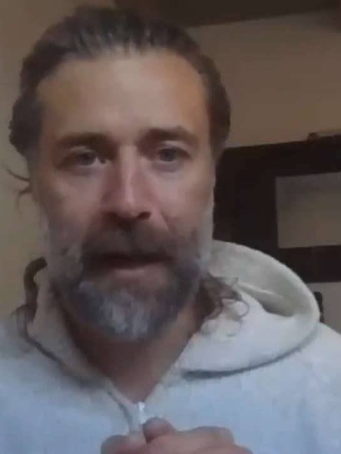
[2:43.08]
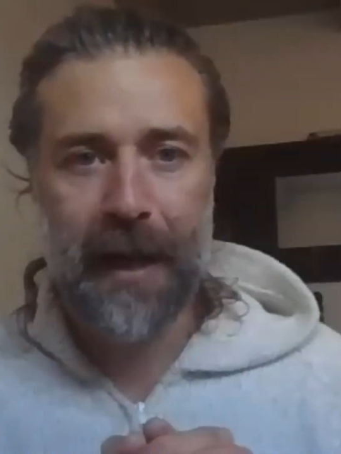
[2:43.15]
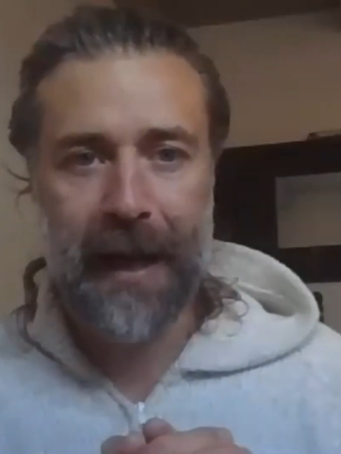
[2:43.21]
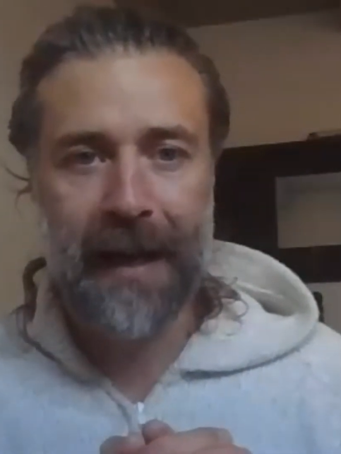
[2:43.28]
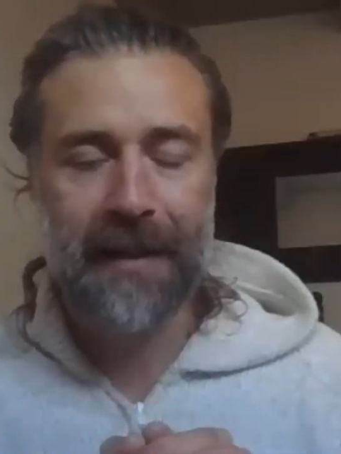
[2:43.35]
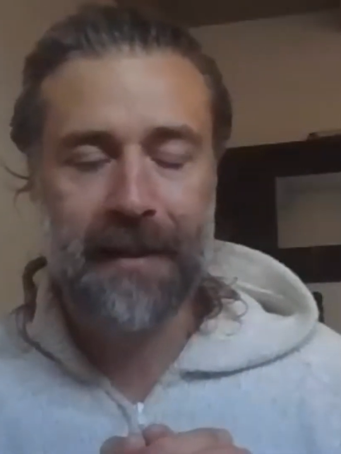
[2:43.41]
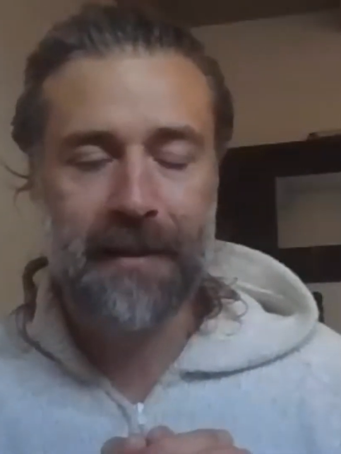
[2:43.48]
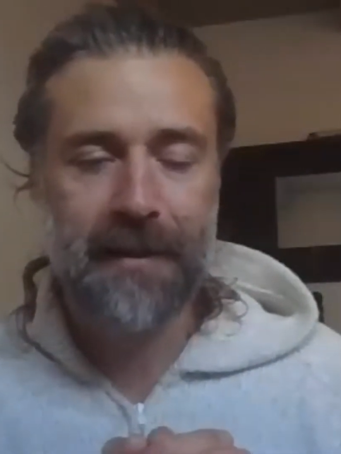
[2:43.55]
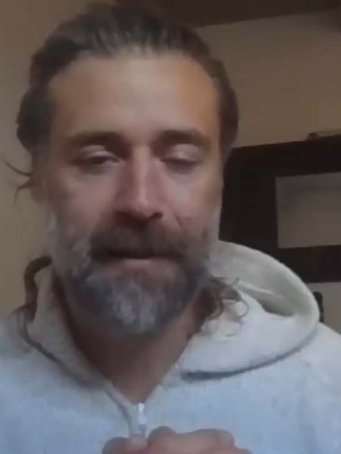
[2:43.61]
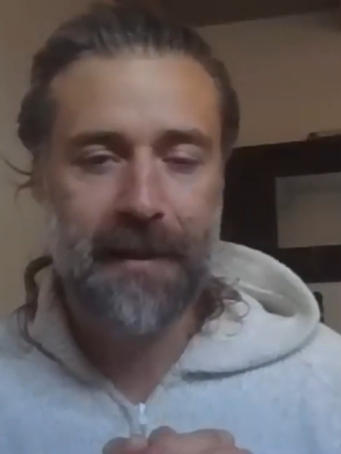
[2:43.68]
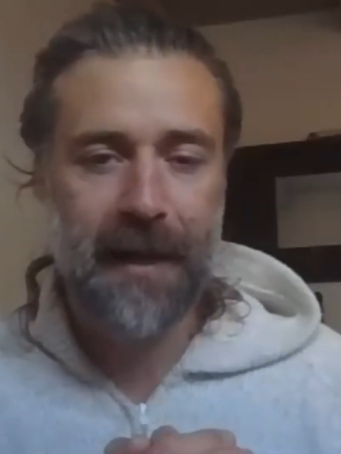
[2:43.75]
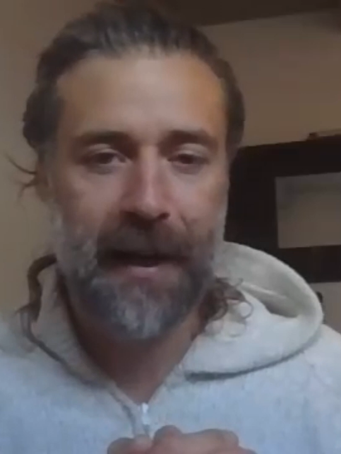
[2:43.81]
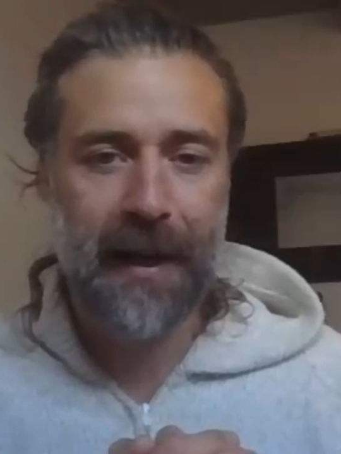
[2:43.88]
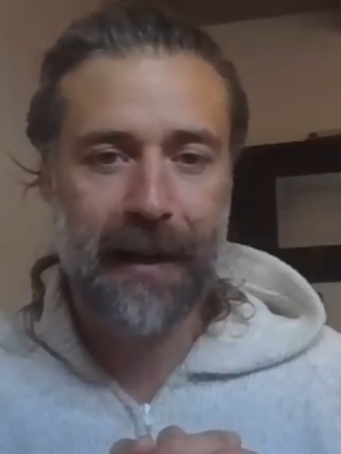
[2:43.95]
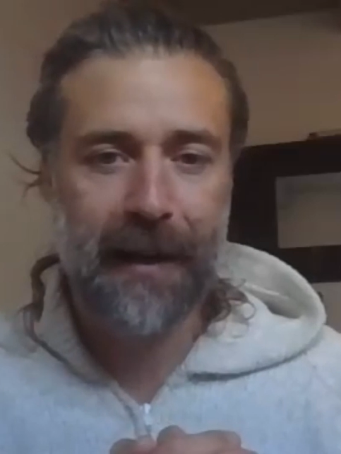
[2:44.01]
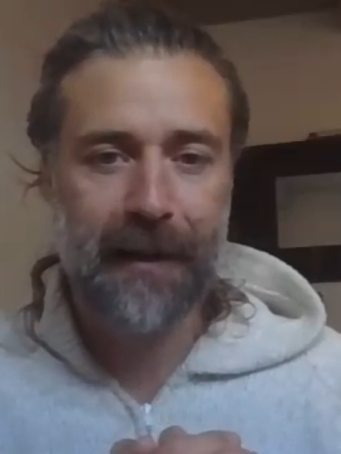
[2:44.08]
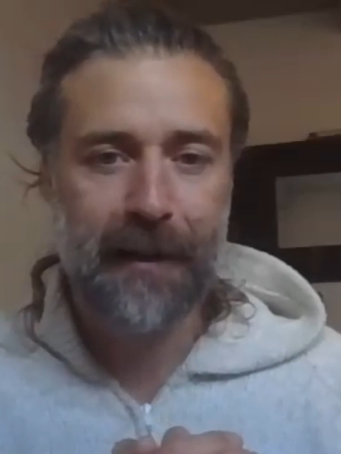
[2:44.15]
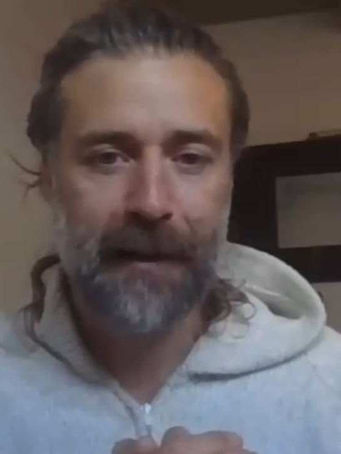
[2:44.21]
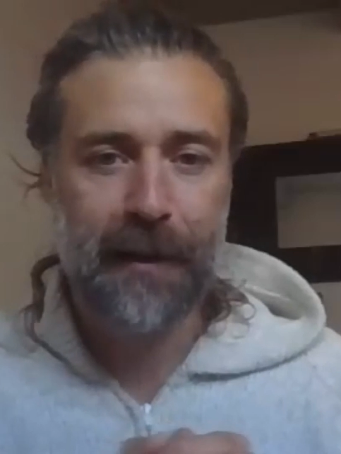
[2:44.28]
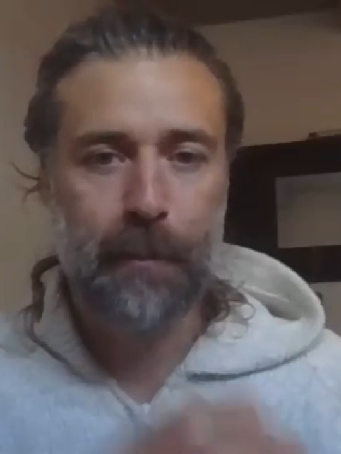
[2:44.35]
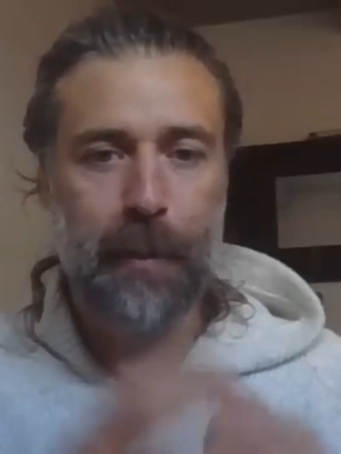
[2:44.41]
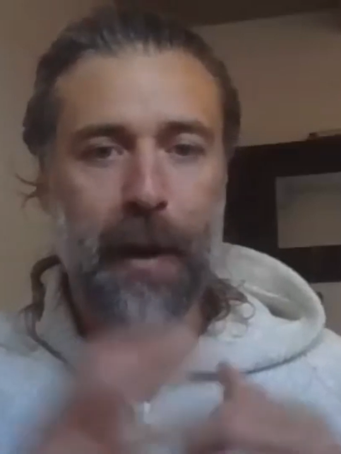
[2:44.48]
and uh,
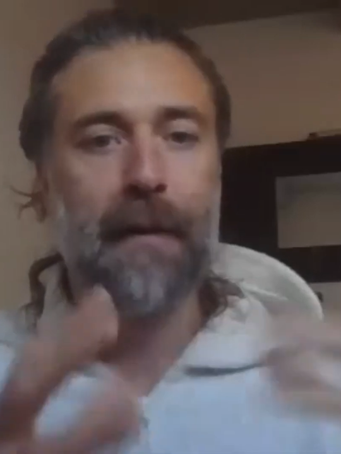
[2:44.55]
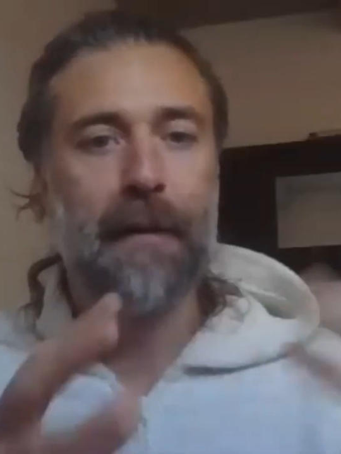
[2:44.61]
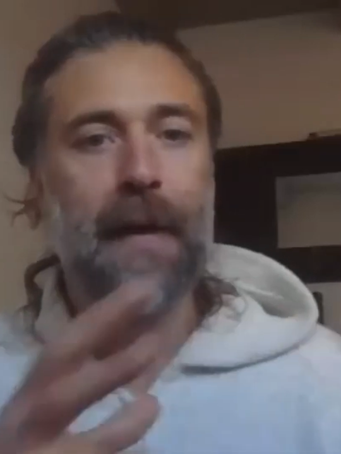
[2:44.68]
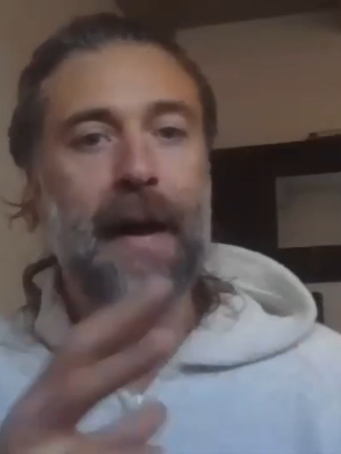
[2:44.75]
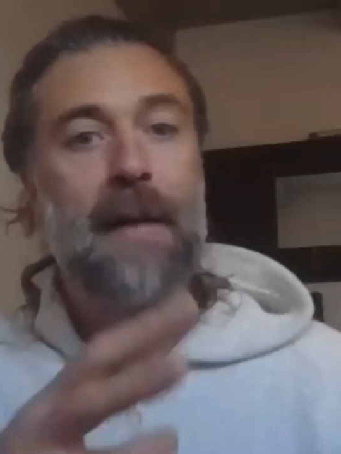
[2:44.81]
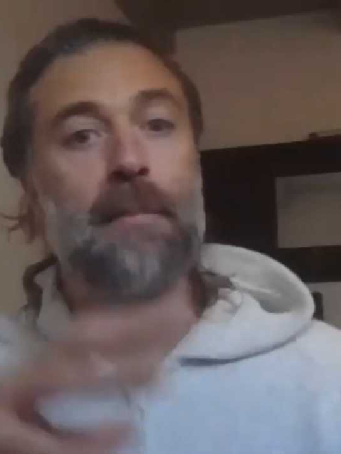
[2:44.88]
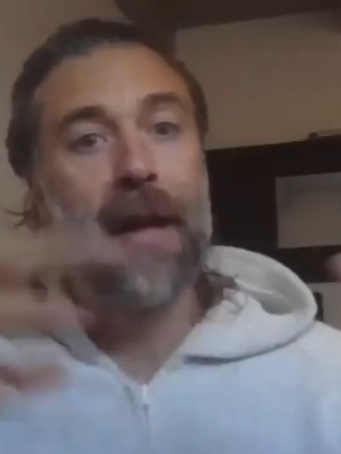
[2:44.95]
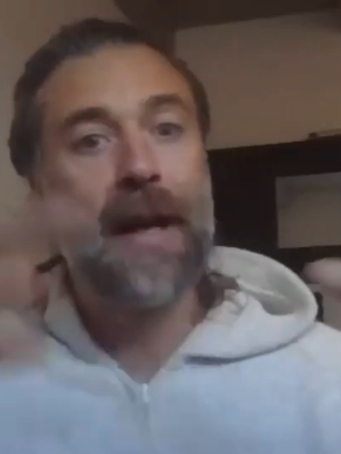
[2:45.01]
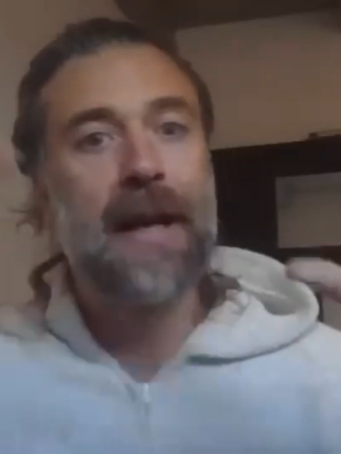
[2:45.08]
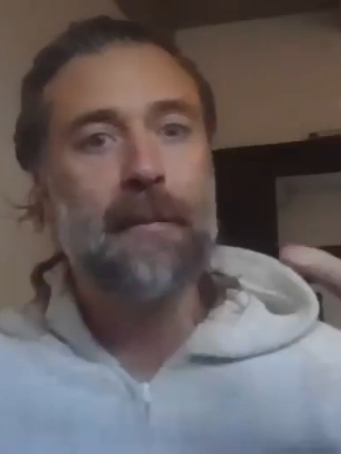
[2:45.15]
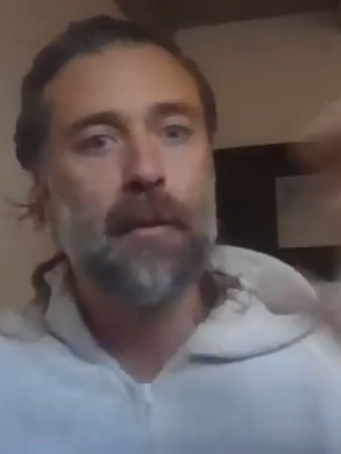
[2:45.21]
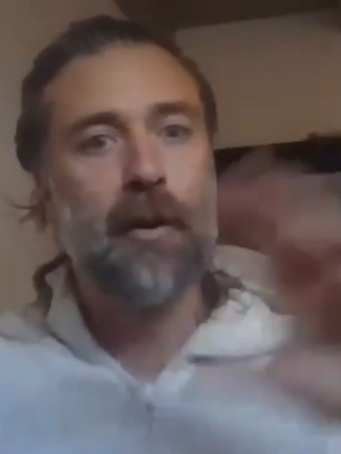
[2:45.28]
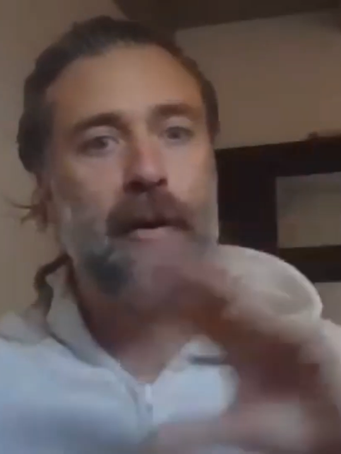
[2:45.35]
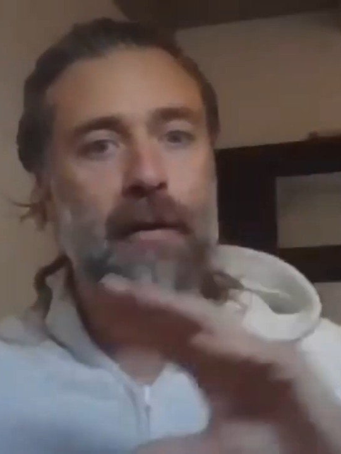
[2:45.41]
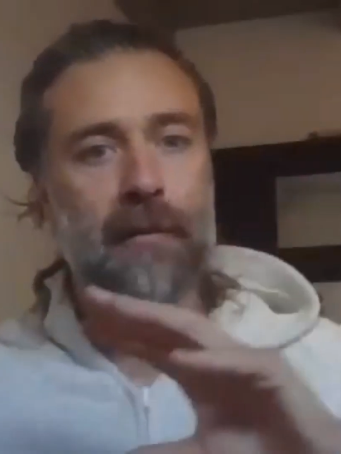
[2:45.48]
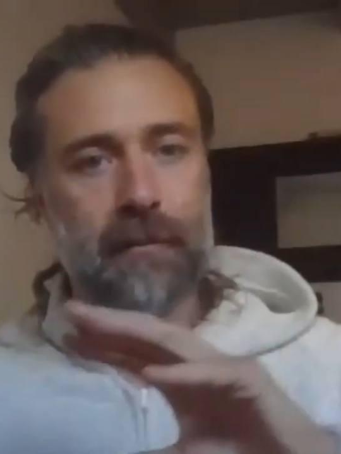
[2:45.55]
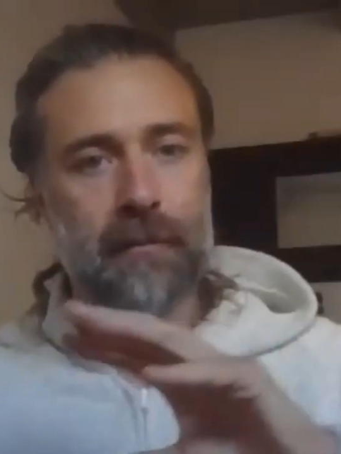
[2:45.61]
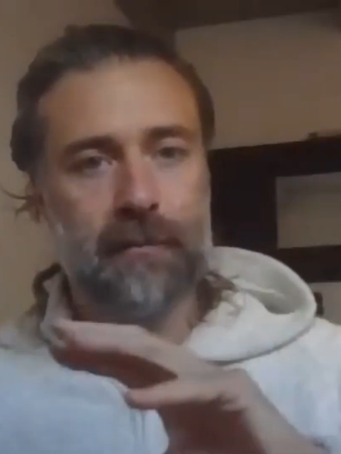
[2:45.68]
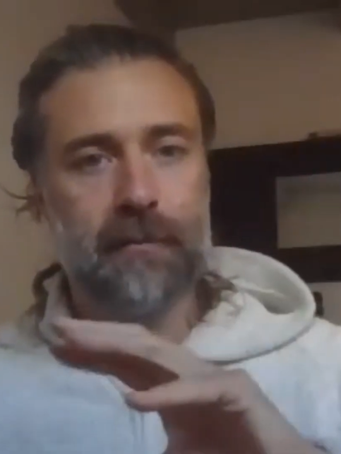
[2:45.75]
but they blame on